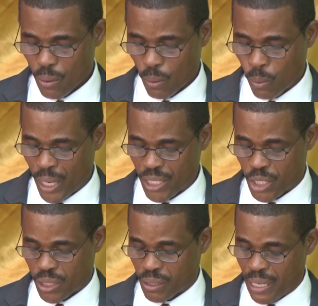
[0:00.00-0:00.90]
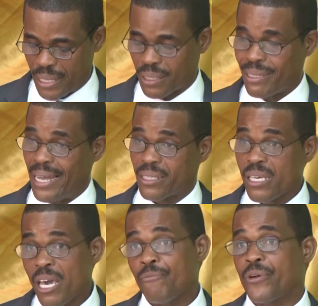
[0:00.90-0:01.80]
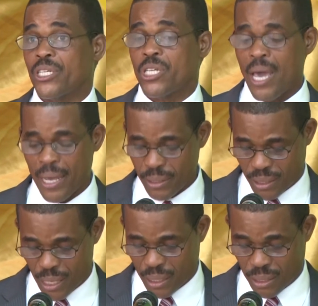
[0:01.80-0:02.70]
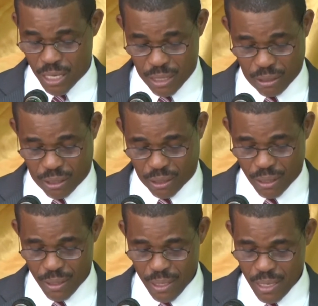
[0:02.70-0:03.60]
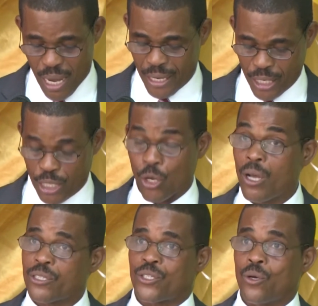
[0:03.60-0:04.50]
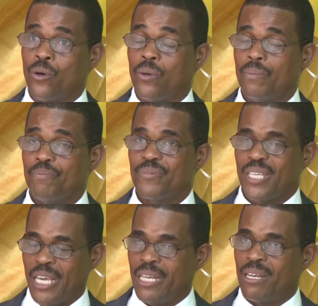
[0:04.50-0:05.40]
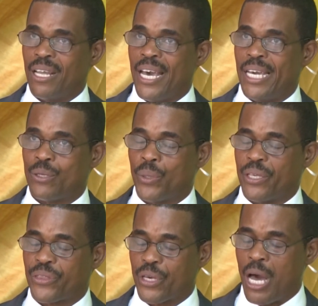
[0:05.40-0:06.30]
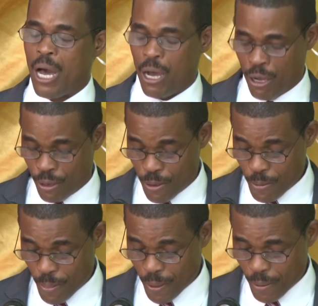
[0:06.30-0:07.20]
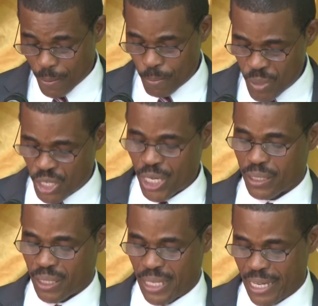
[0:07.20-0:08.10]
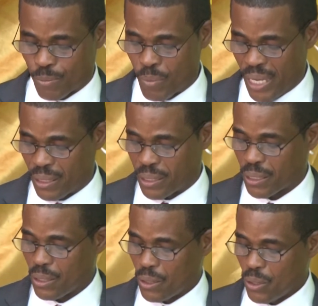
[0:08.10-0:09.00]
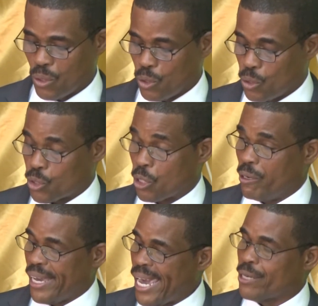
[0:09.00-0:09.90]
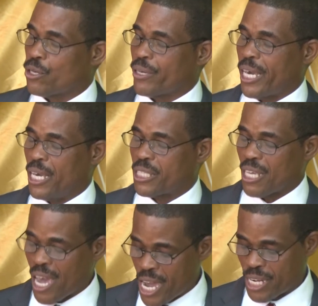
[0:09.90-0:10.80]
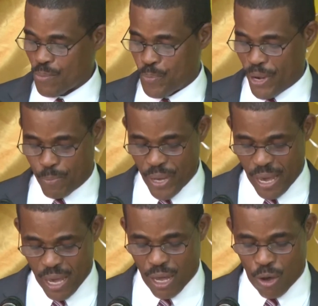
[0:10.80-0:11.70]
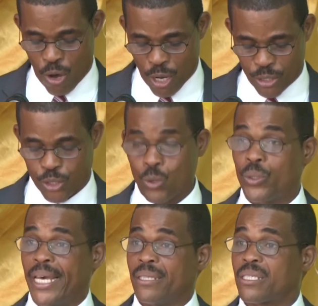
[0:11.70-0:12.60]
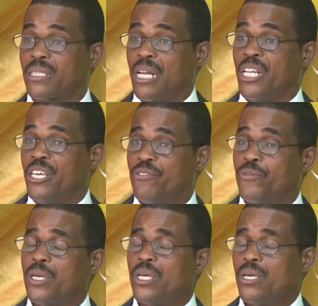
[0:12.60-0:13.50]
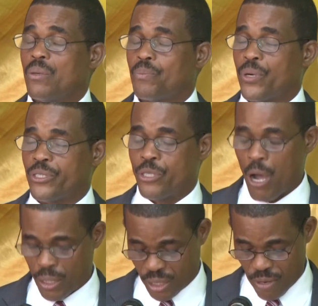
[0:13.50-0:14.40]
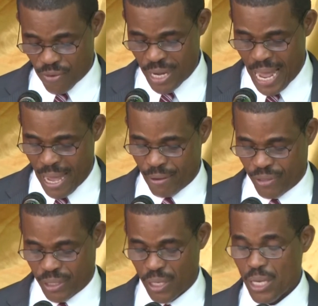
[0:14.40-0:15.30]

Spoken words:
which states that every child succeeds. And it is also in line with our mission statement to educate and prepare all students to live productive lives